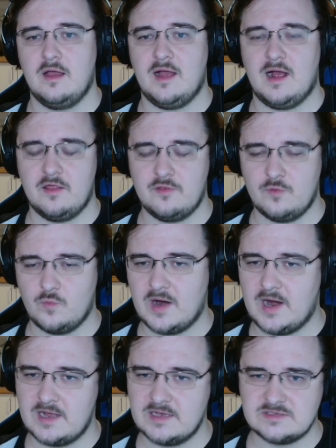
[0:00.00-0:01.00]

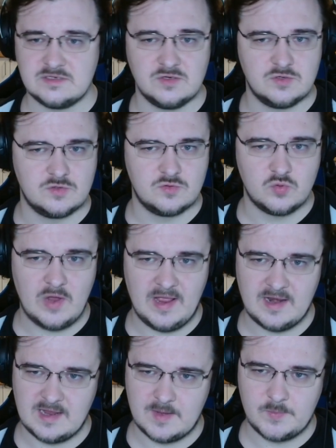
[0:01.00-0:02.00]
Otherwise, you
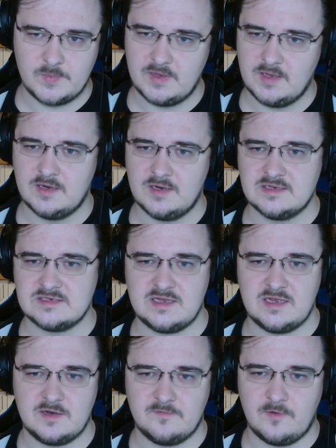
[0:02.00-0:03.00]
end up in a
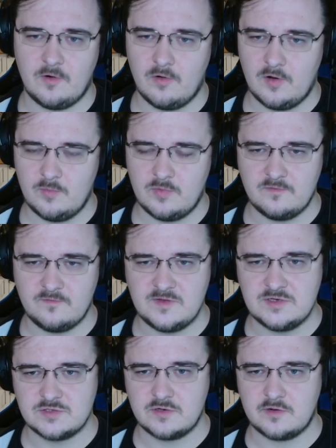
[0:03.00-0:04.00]
state of horrible
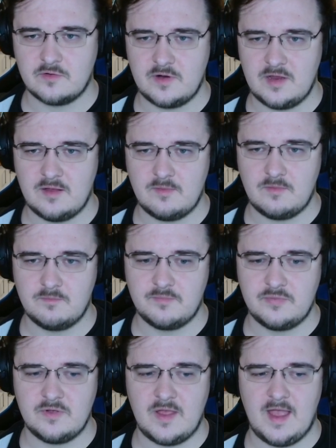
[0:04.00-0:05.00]
feature creep
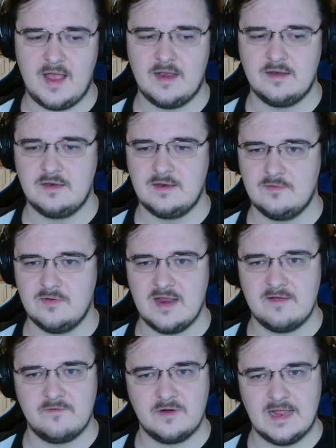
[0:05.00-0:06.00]
and you
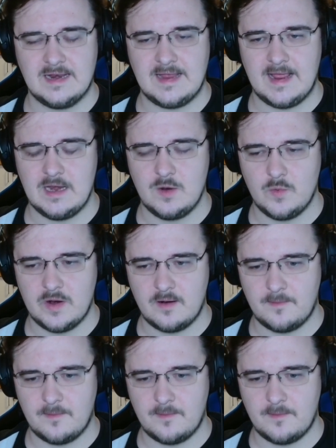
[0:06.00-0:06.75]
never get anywhere.